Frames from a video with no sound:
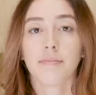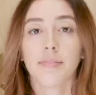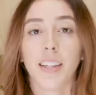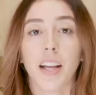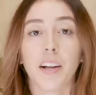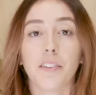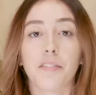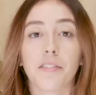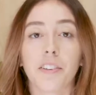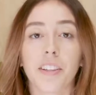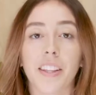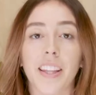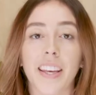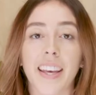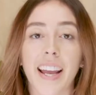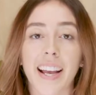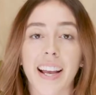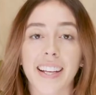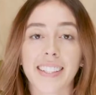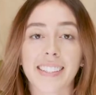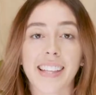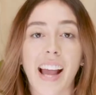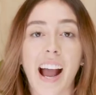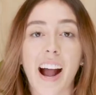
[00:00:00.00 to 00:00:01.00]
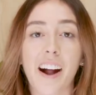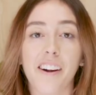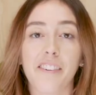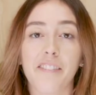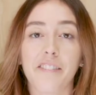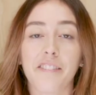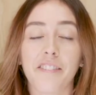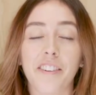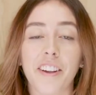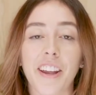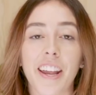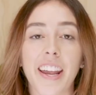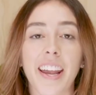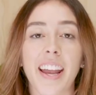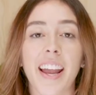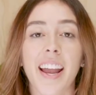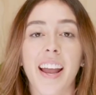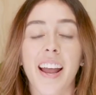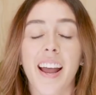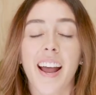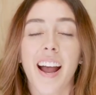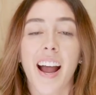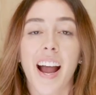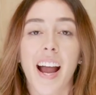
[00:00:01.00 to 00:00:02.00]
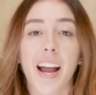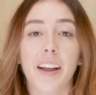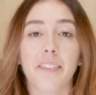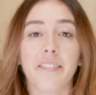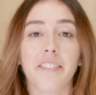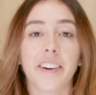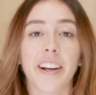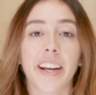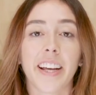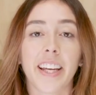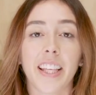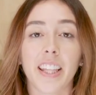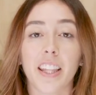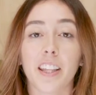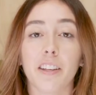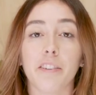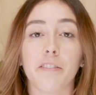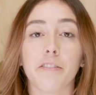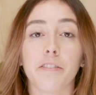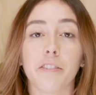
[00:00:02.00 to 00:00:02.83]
Now for the next outfit, I'm wearing the